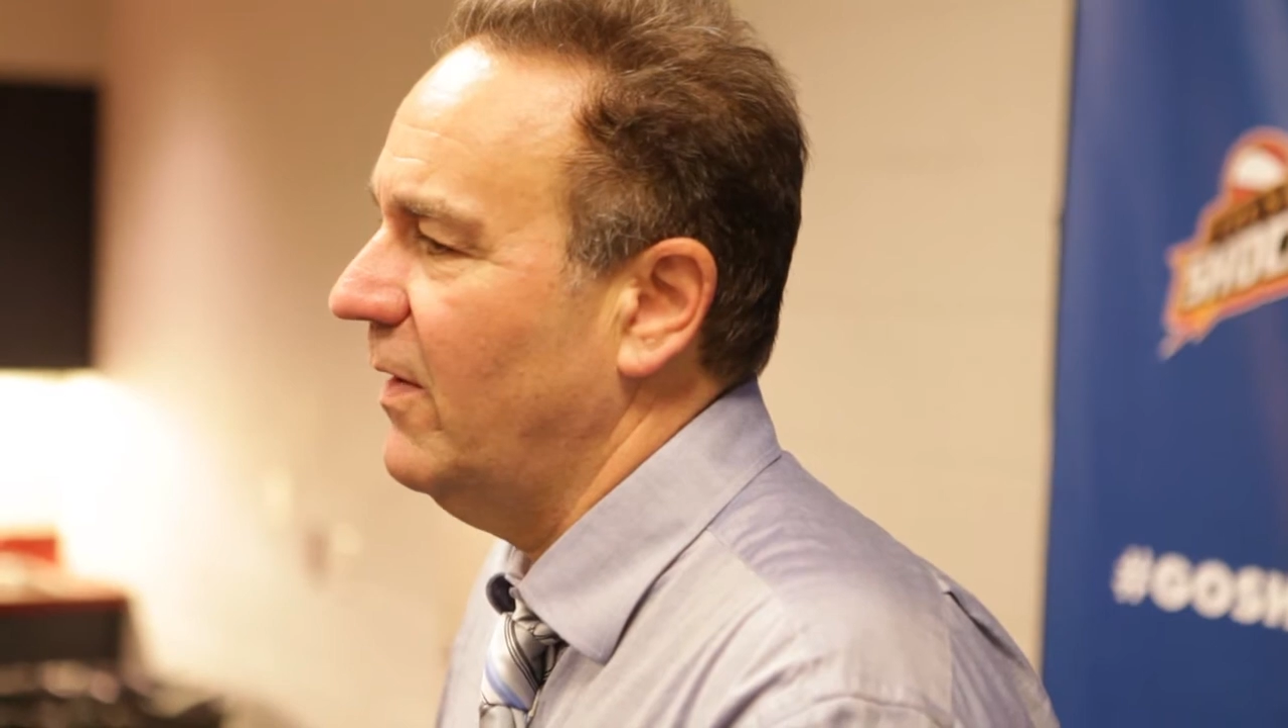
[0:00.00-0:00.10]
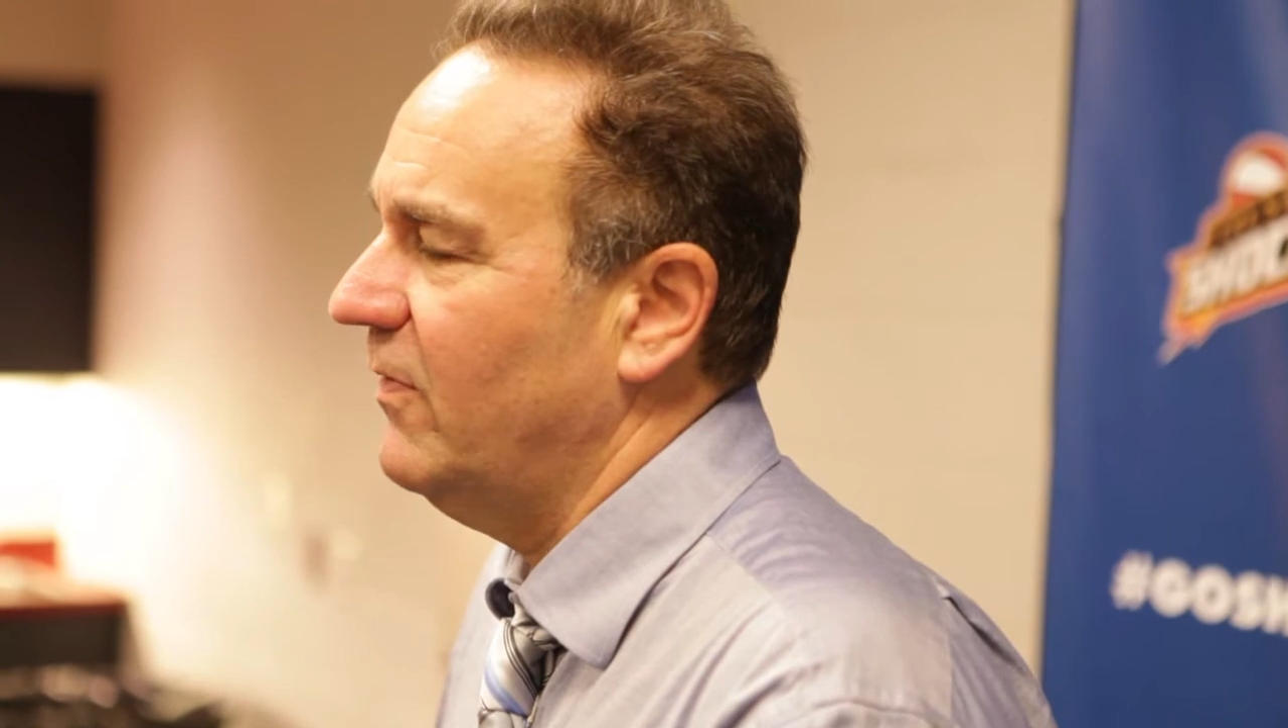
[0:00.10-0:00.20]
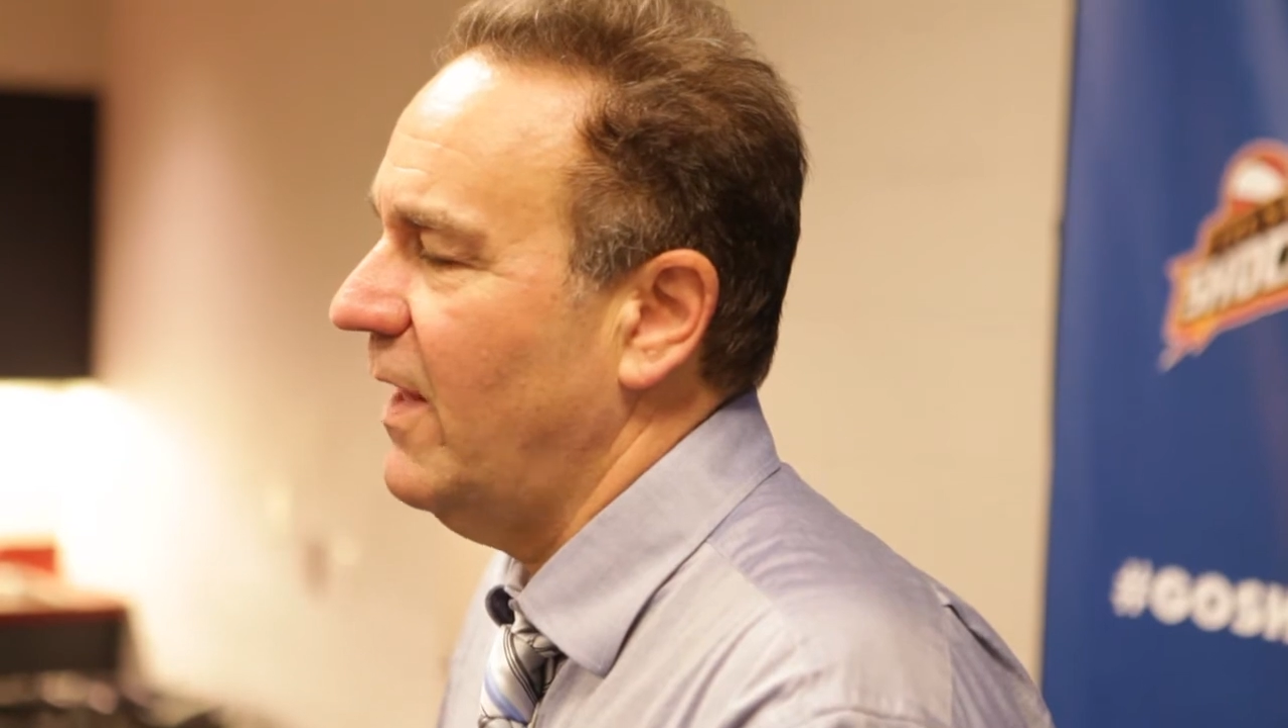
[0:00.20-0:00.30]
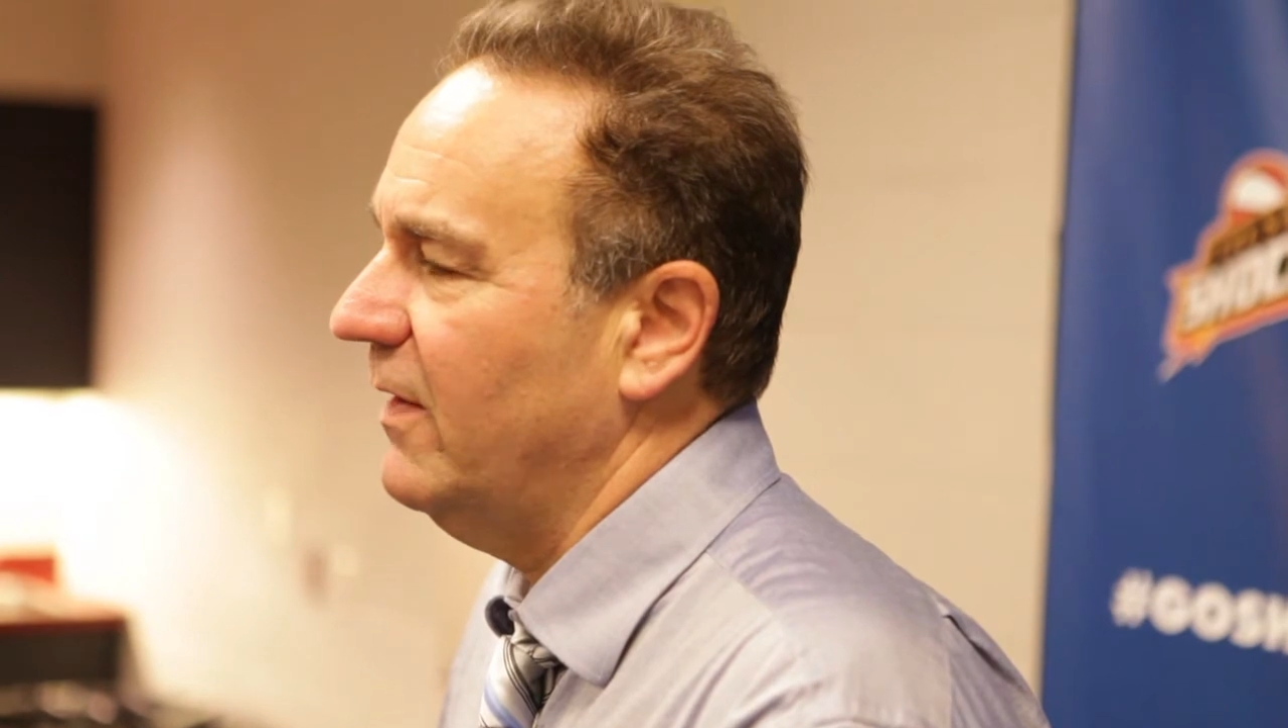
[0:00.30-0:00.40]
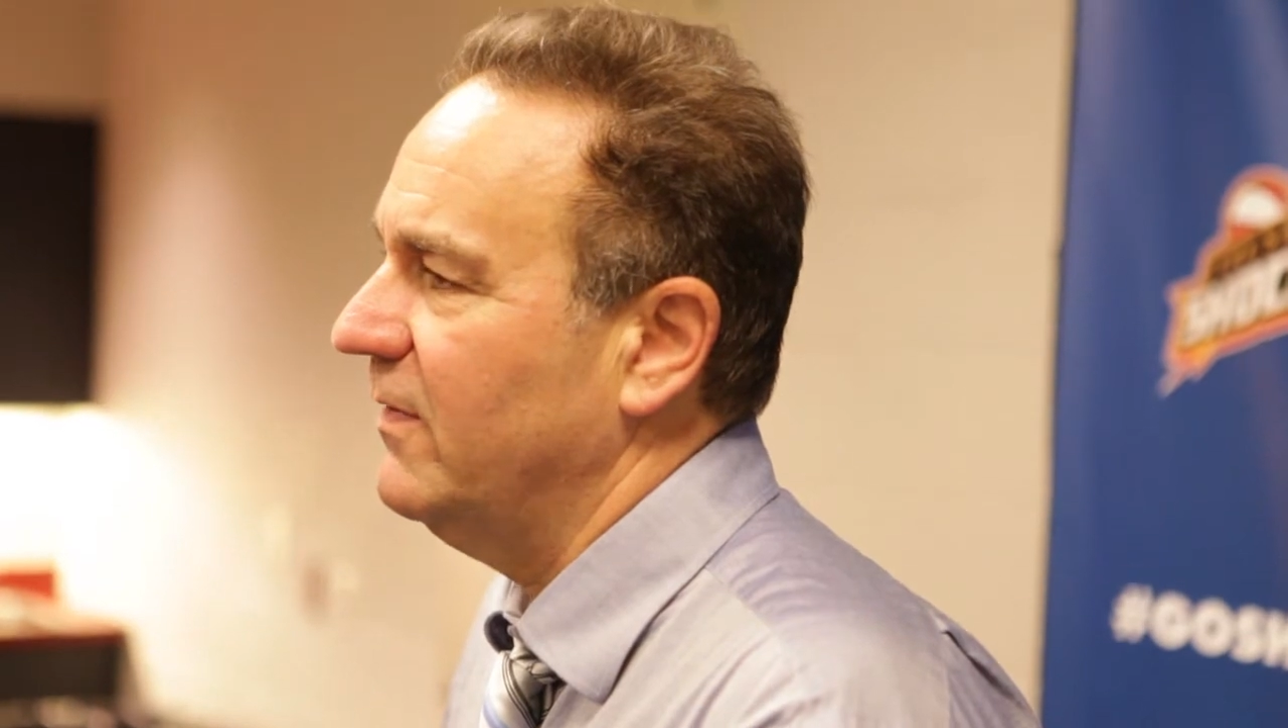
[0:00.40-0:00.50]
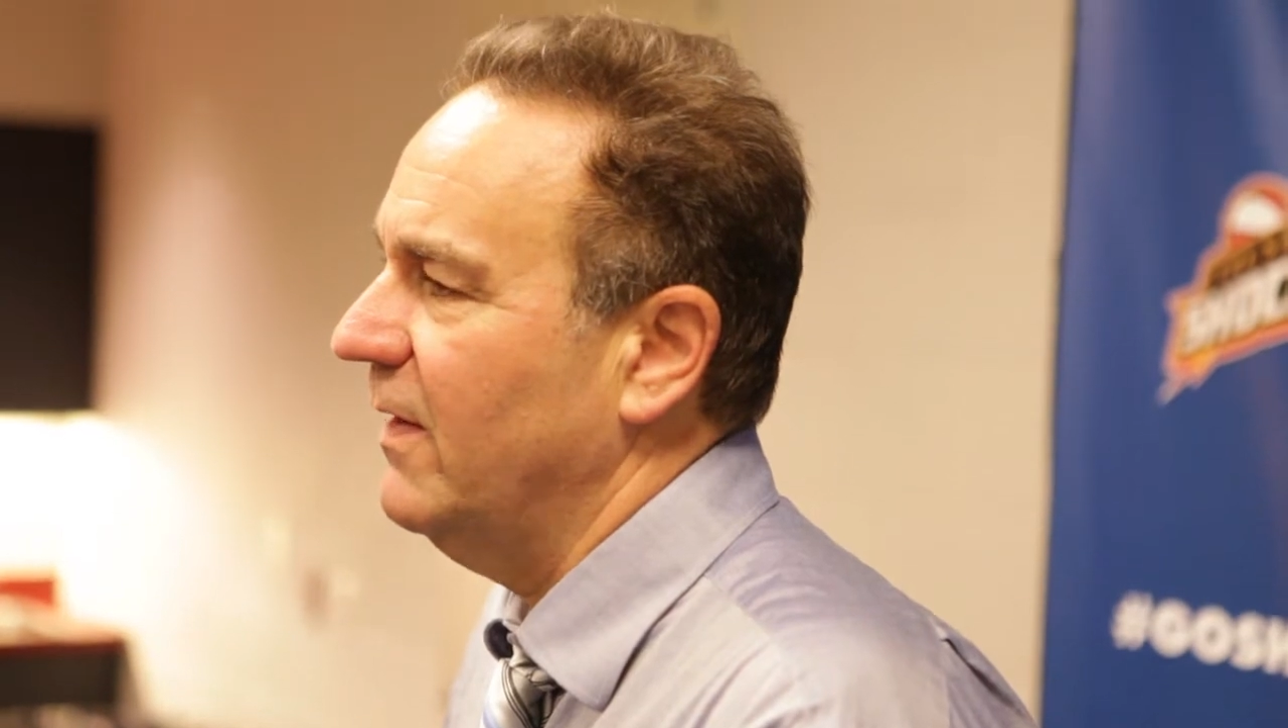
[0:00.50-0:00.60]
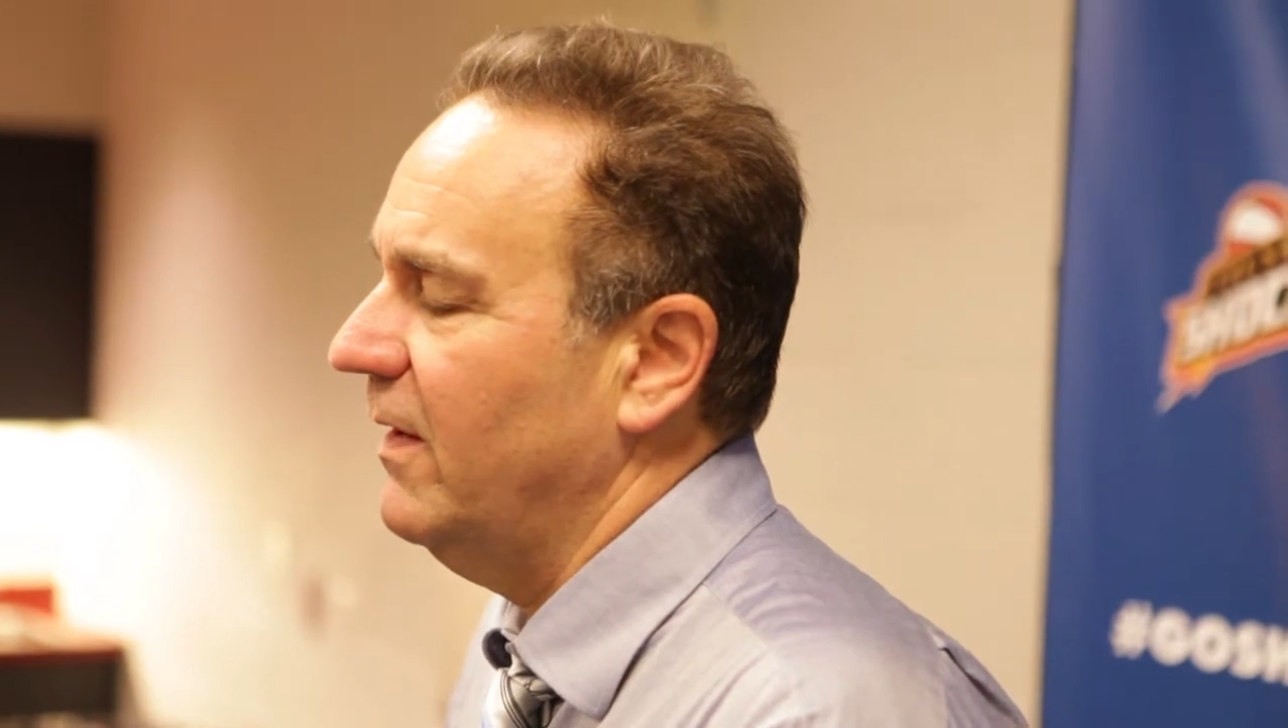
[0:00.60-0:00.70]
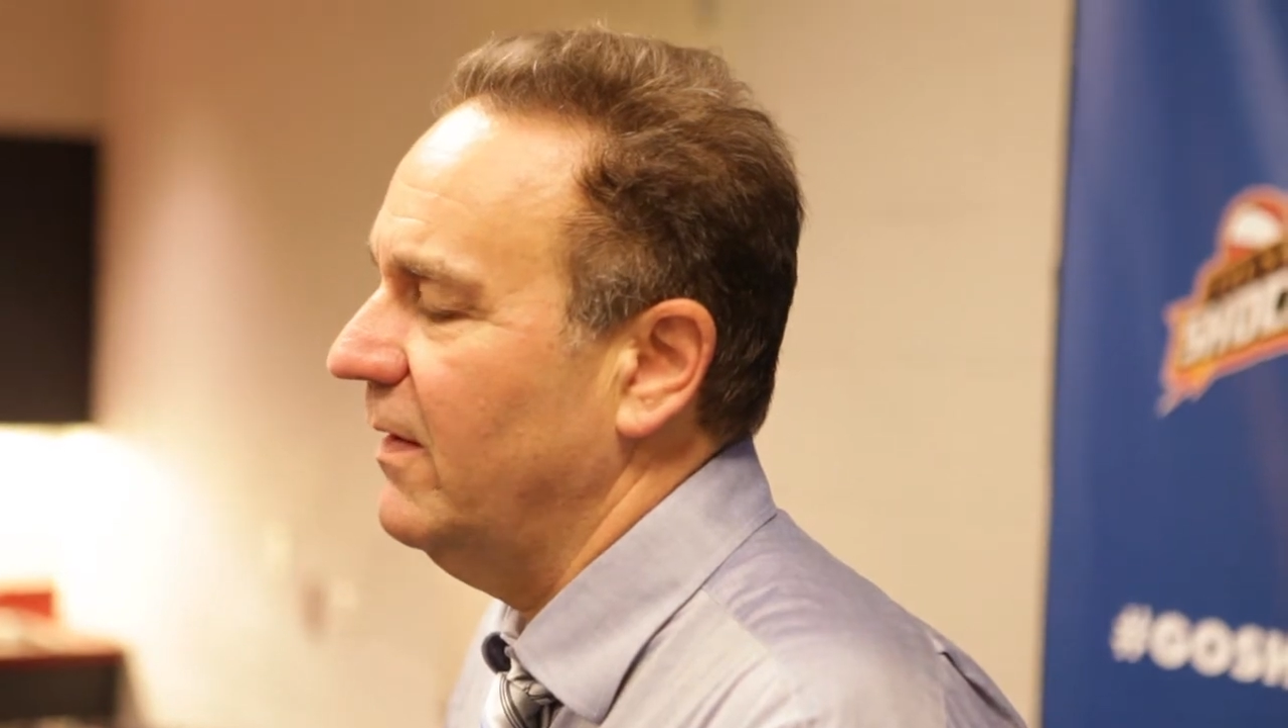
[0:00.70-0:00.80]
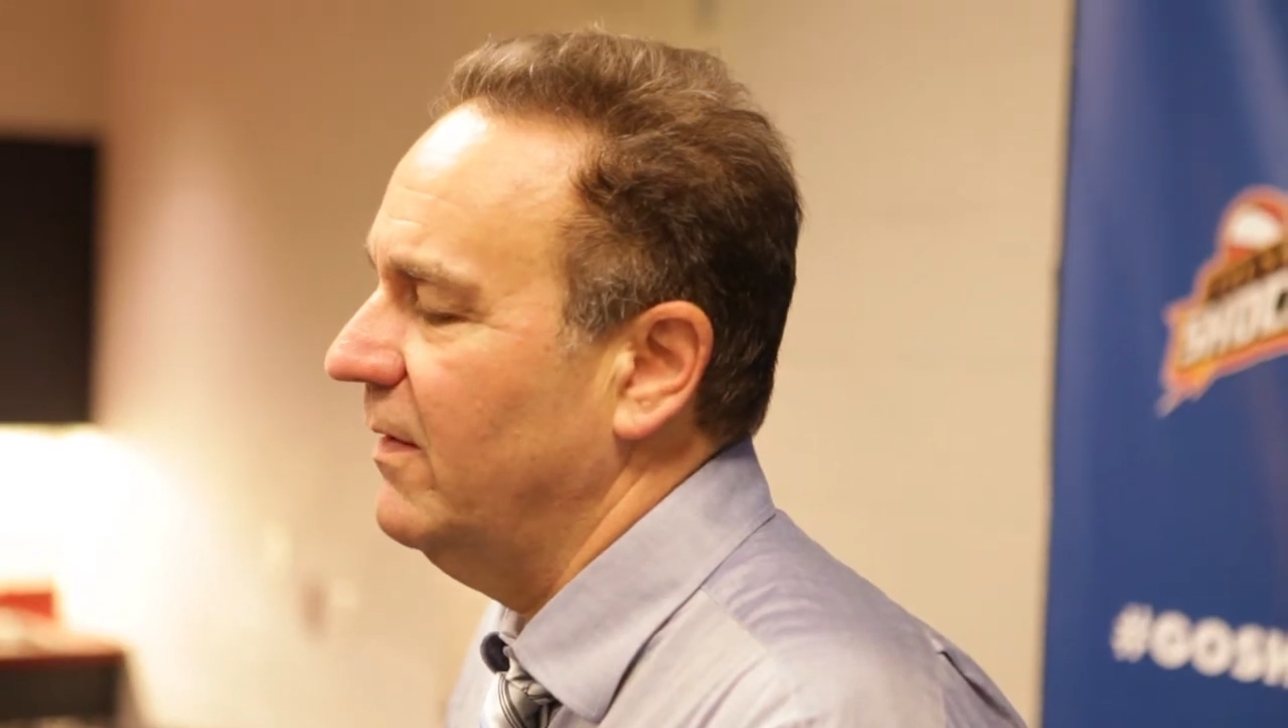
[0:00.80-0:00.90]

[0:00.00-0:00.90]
up last night,